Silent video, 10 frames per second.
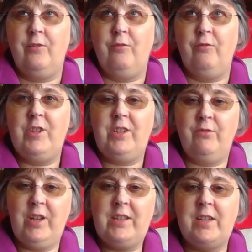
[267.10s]

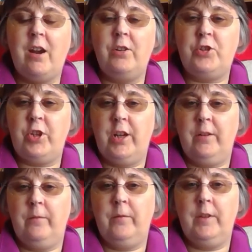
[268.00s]

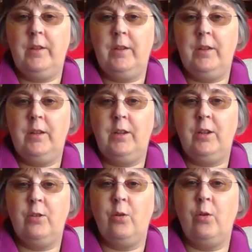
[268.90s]
researching,
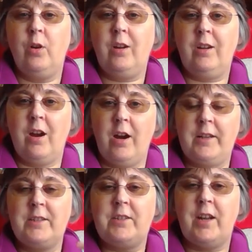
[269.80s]

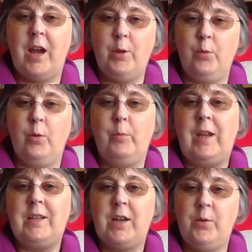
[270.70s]
gardens and how they were
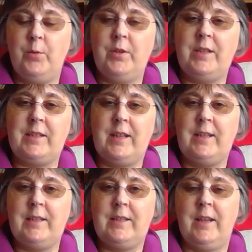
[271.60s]
made, how they were
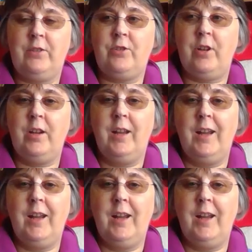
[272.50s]
designed, etc.